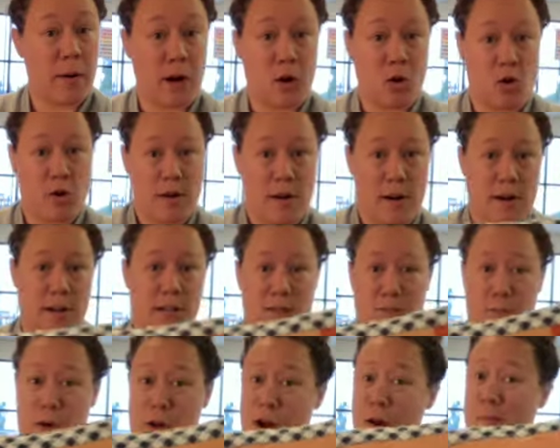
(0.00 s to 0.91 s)
corners,
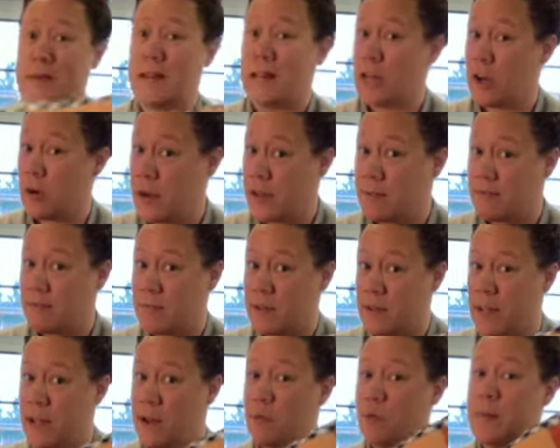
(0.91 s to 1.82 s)
put our pillow in.
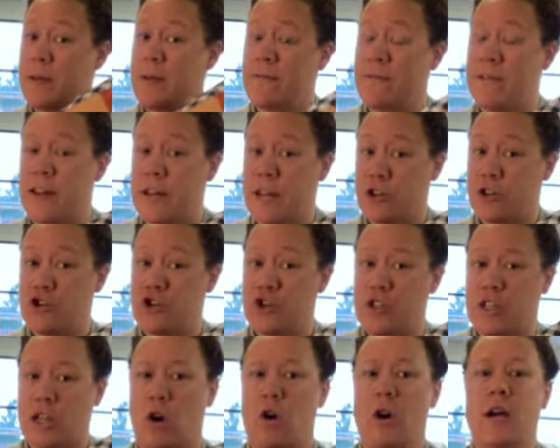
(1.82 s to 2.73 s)
It will be finished.
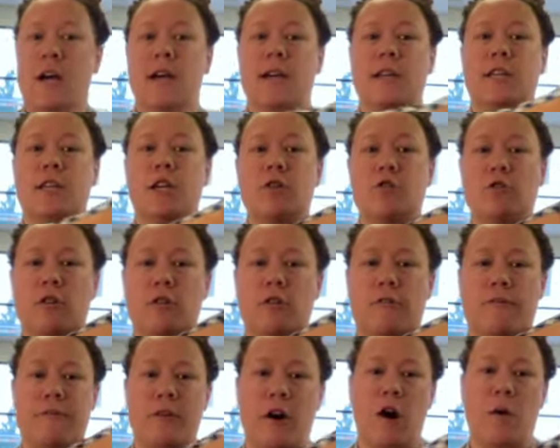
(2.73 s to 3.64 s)
So cute
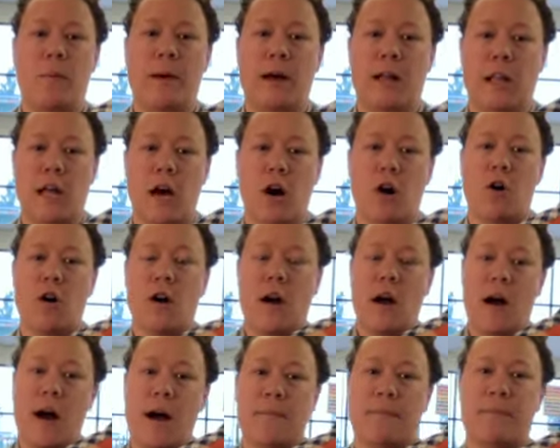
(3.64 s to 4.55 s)
little fall pillow.
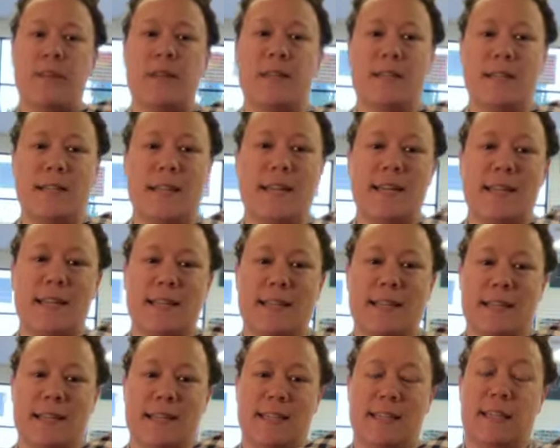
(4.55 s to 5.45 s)
This
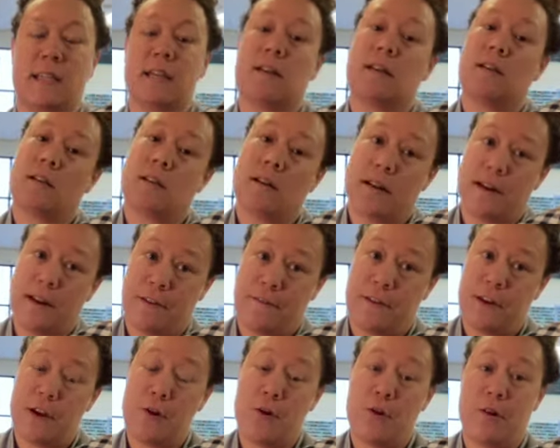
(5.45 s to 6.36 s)
is, if
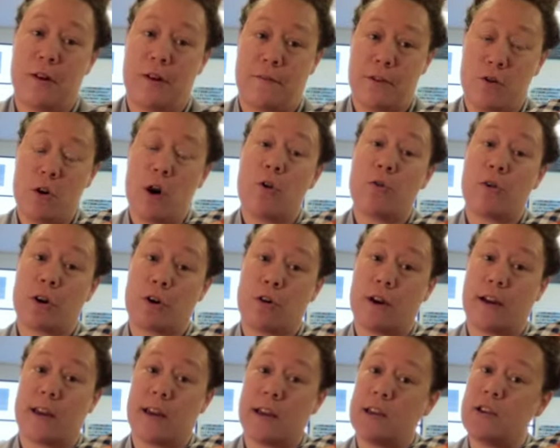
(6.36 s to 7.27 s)
you own a
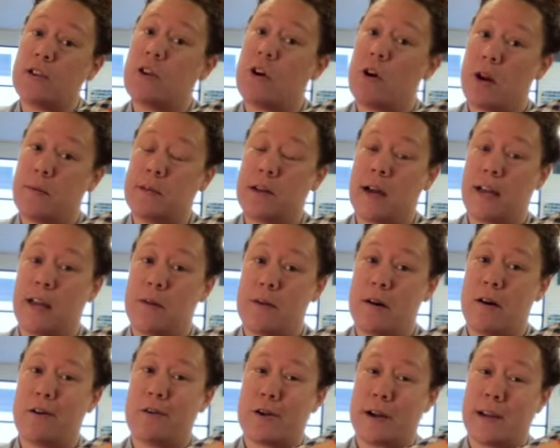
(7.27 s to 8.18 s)
Cricut, you know what I'm talking
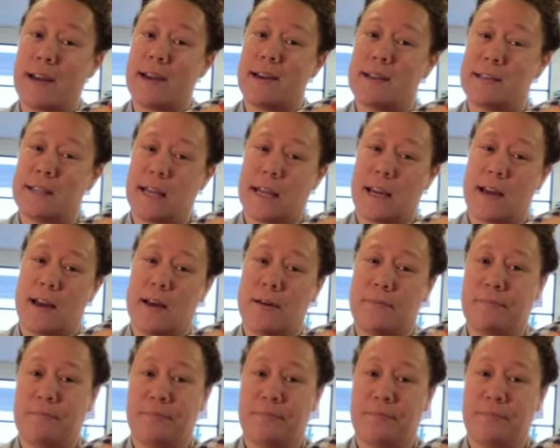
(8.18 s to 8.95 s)
about. A Cricut is like a